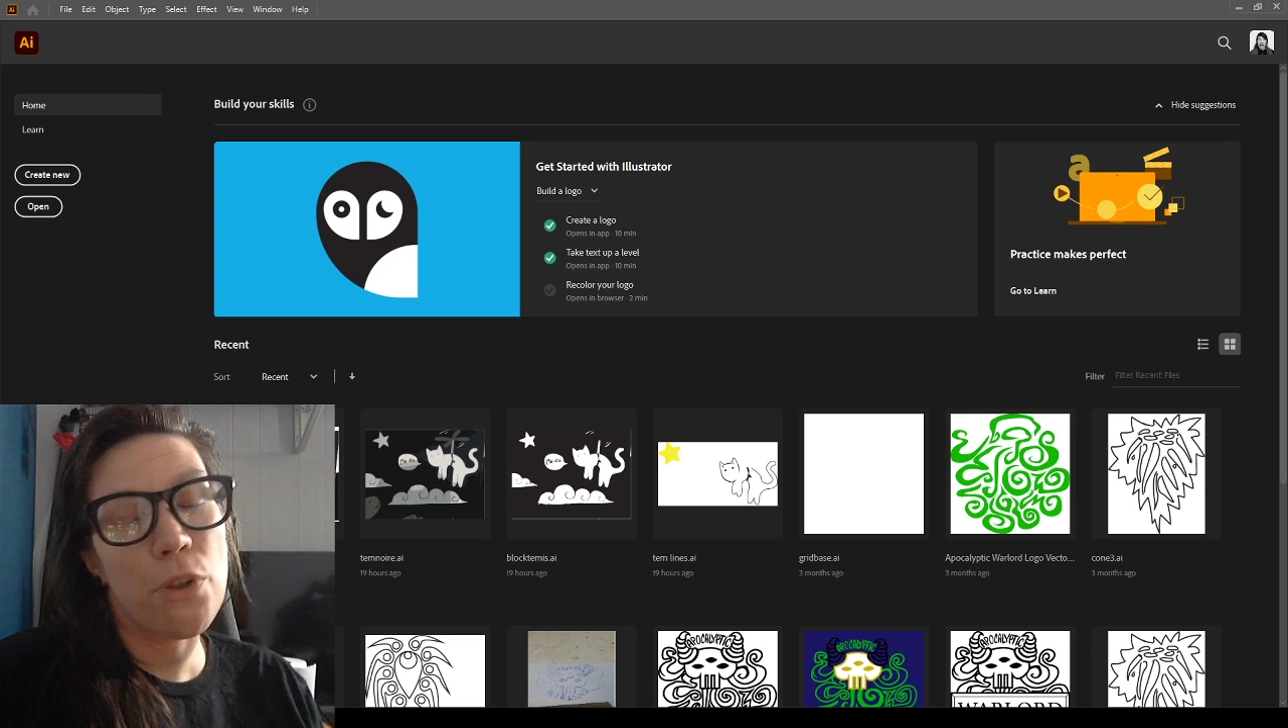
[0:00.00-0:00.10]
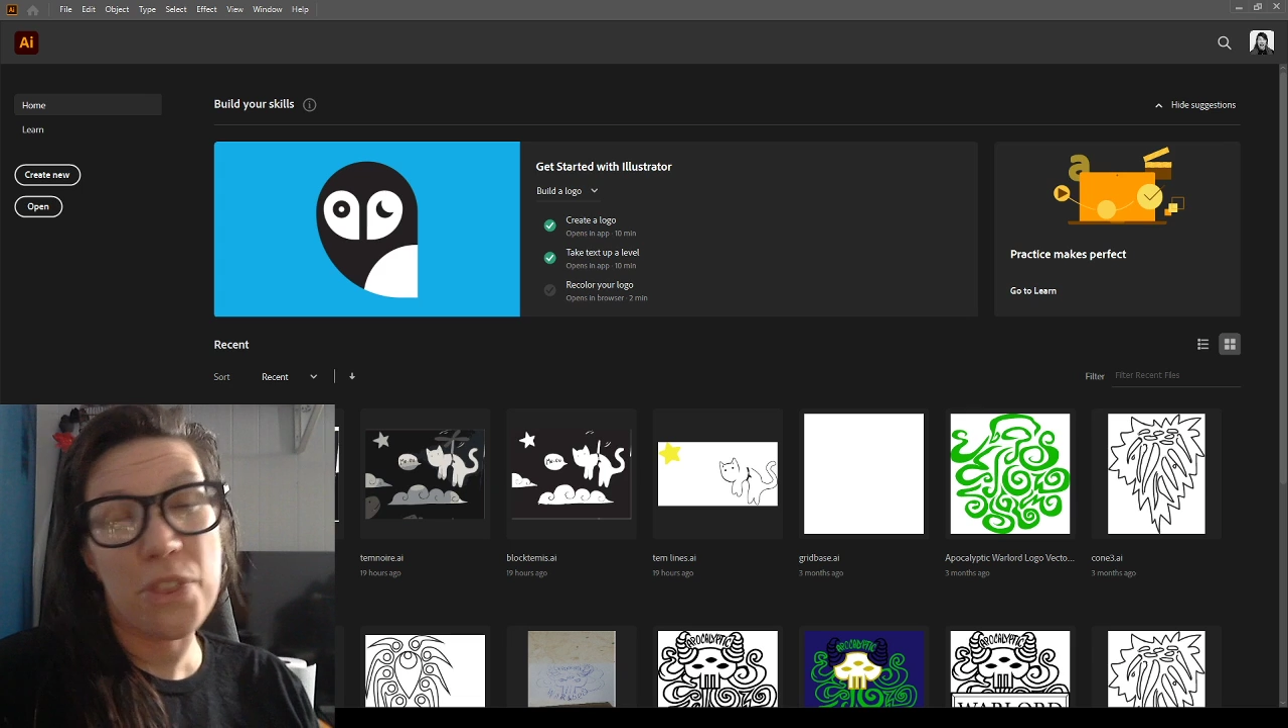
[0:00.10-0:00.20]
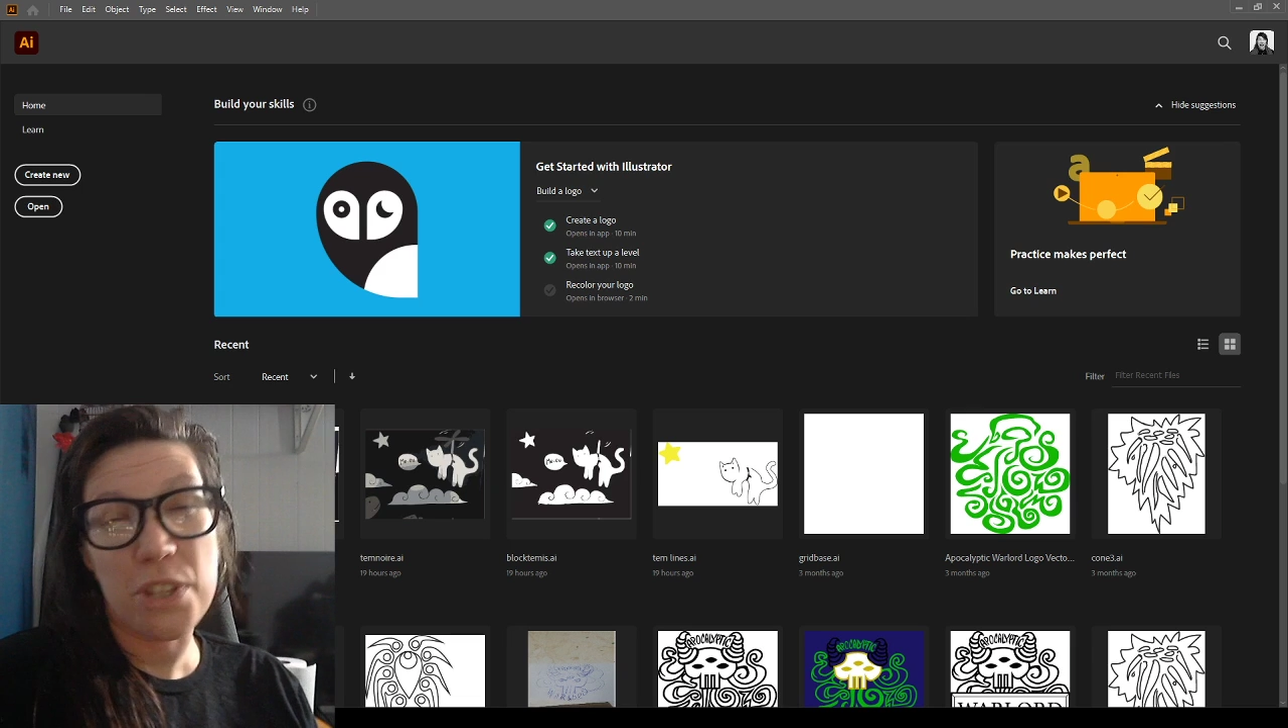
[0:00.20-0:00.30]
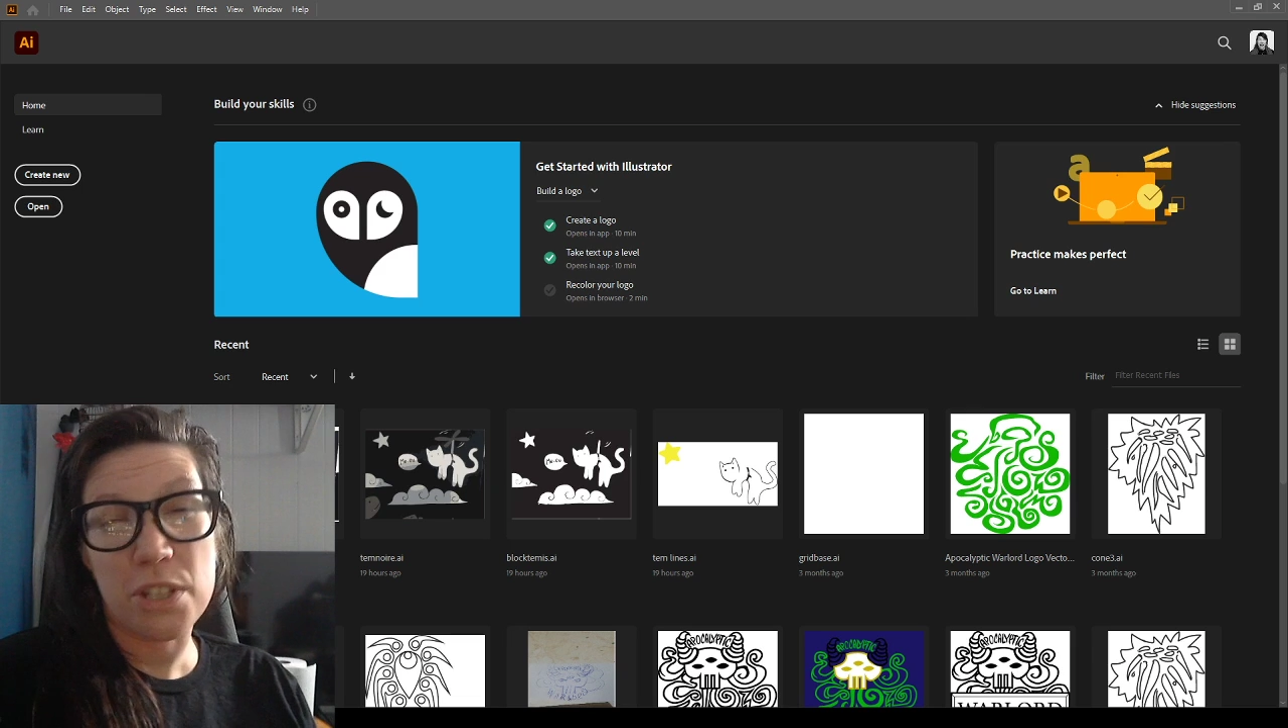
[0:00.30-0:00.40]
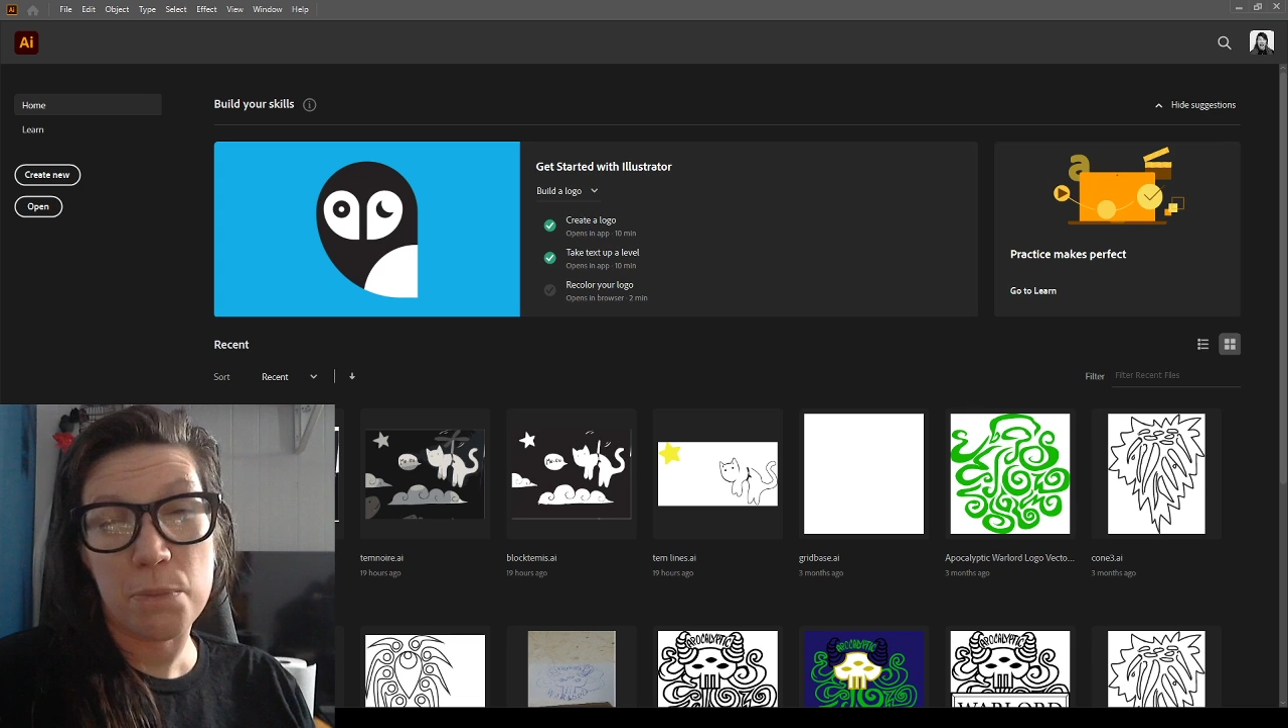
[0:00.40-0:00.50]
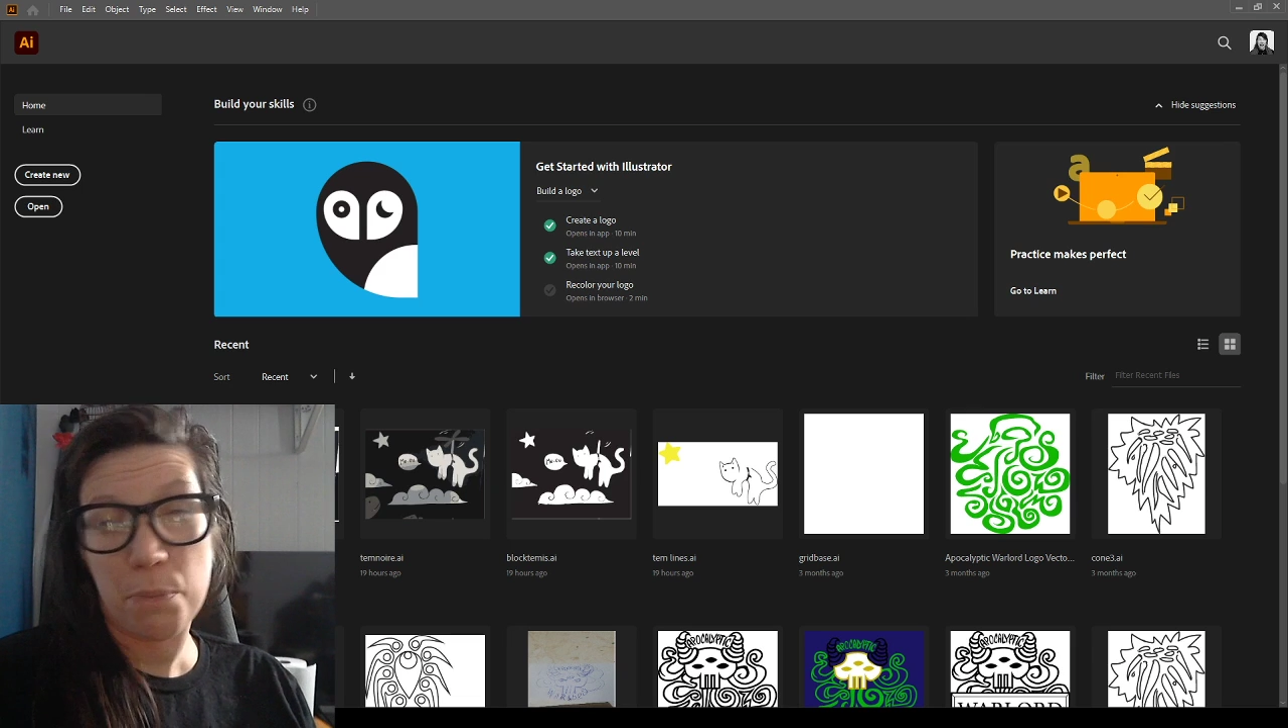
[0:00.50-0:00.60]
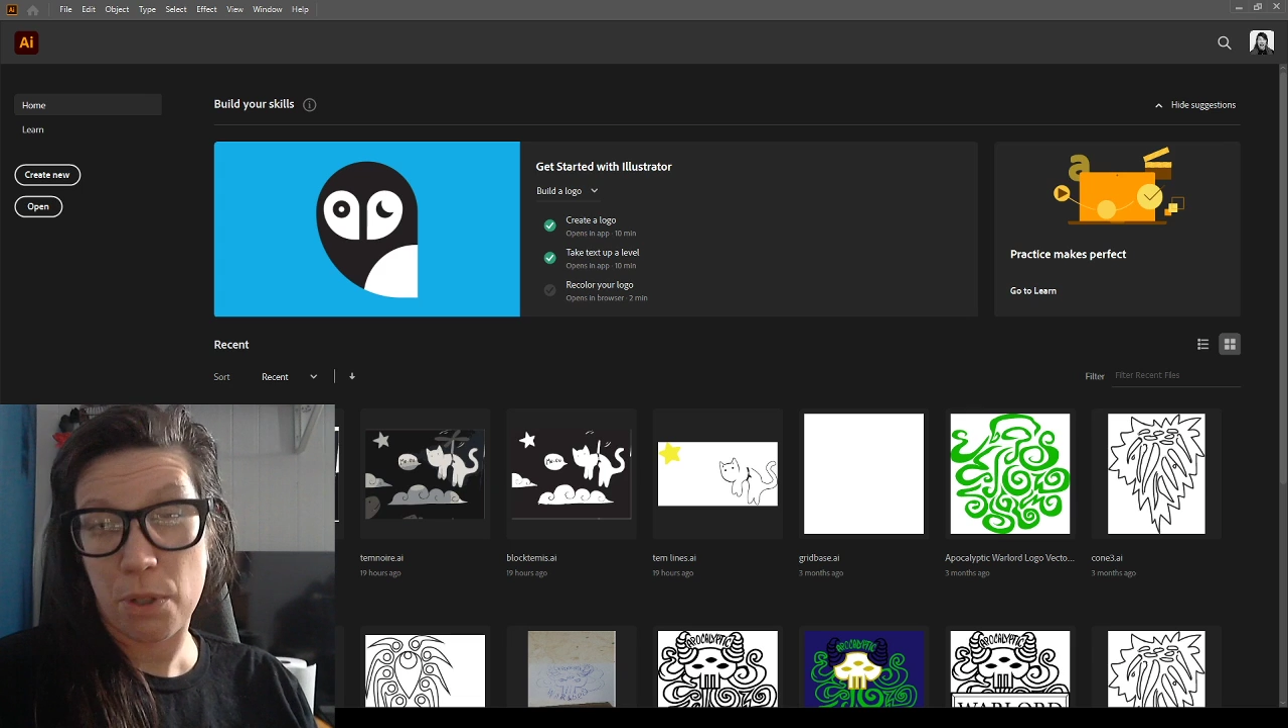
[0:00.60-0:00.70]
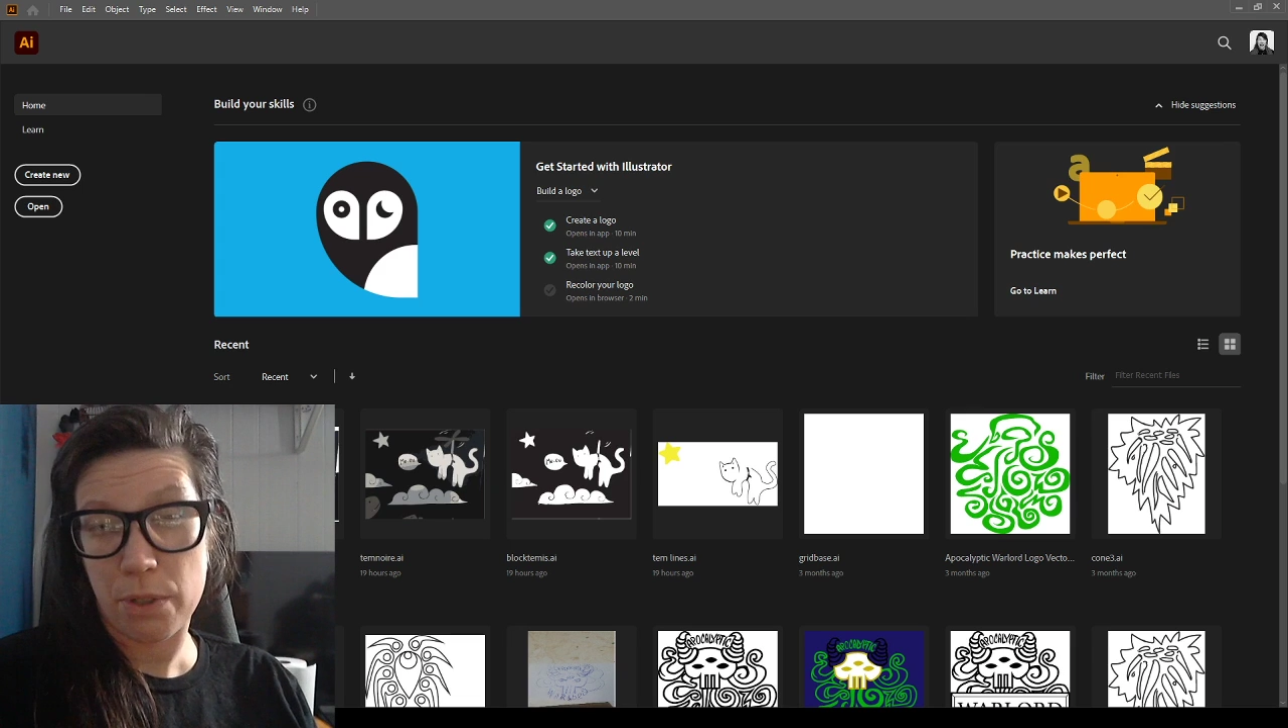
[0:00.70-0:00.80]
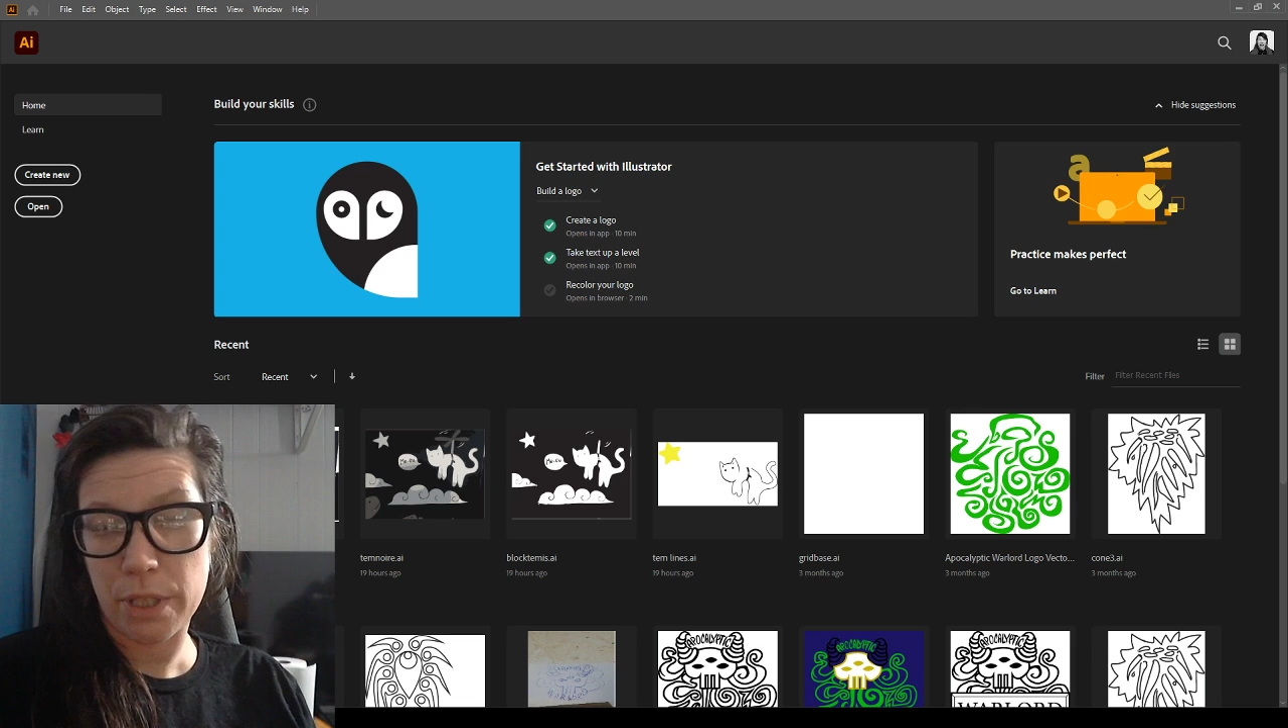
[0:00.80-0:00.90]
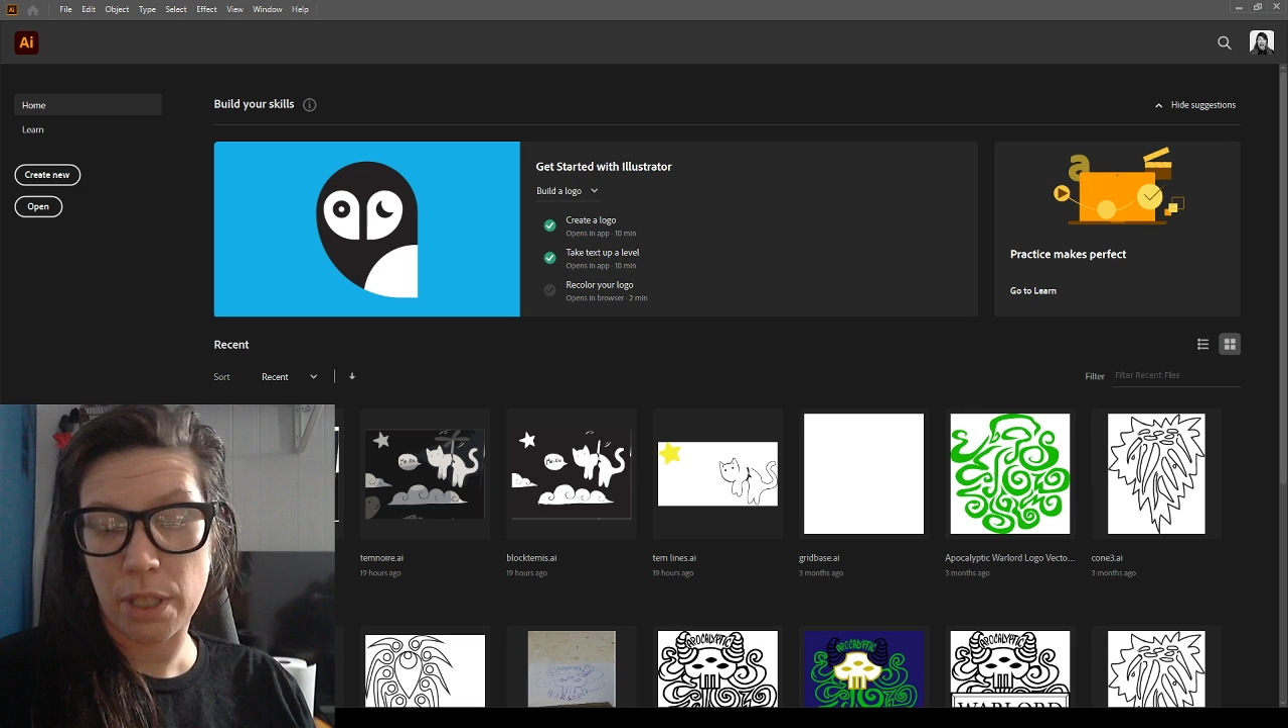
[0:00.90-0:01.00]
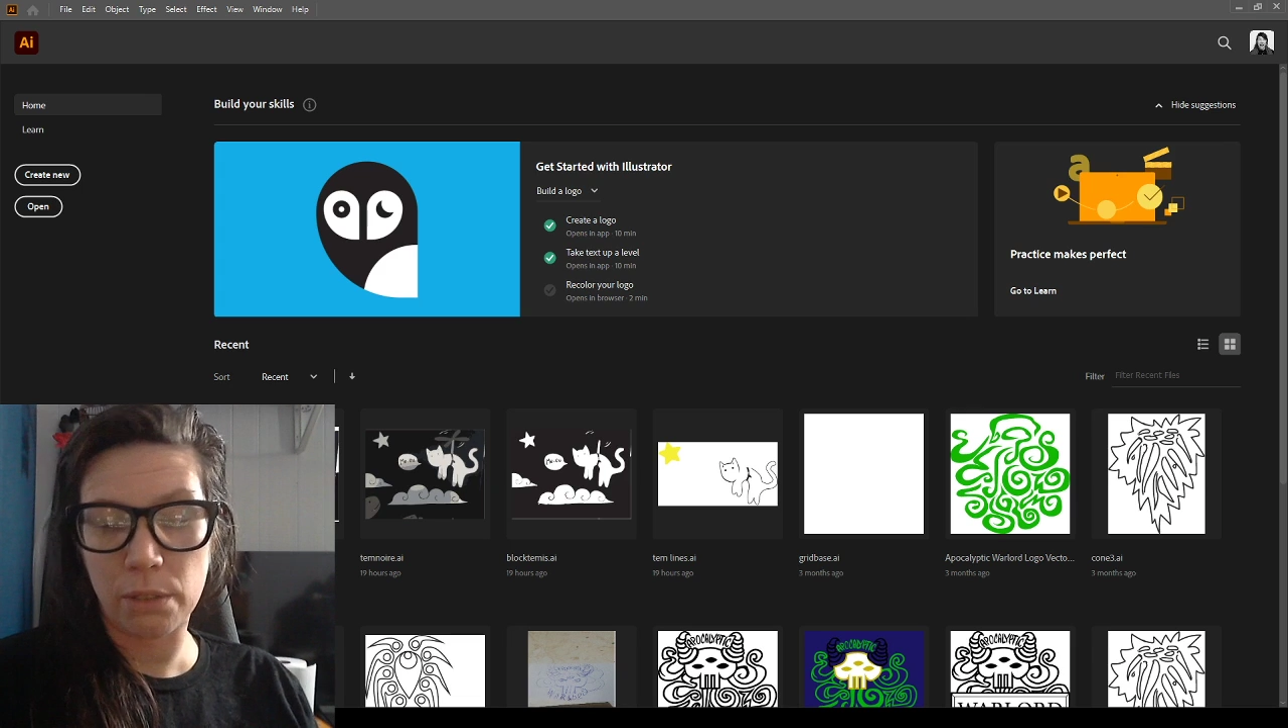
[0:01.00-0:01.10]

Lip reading: this person